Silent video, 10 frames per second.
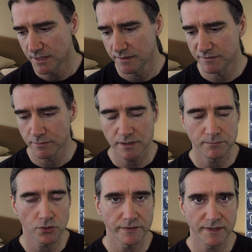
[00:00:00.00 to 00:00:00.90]
It's really
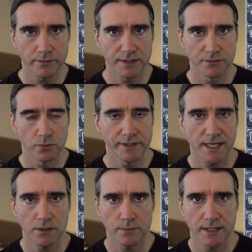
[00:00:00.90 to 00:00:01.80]
important that we get the word
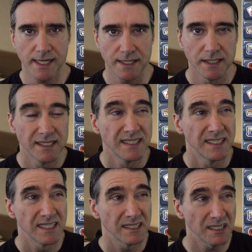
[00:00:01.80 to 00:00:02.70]
out. We got
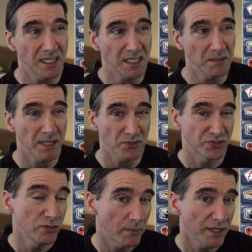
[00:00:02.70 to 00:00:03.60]
about
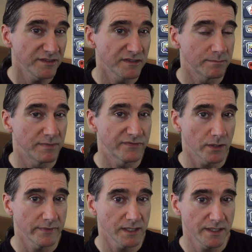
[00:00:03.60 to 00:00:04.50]
2 months
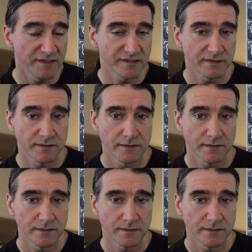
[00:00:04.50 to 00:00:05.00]
before release,